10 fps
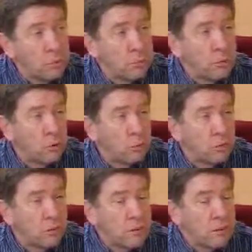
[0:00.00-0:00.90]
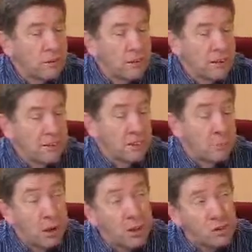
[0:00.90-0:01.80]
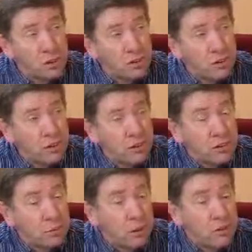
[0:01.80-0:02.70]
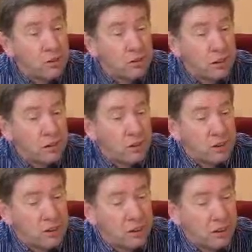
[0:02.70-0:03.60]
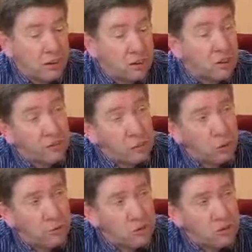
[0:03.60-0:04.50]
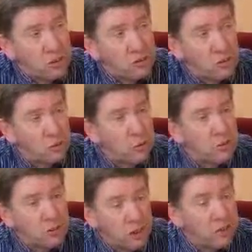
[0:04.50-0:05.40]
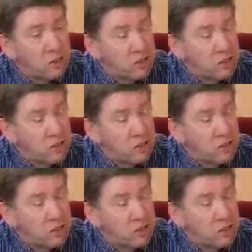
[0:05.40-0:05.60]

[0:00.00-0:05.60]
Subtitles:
but the major thing that each and every one of us needs to do in today's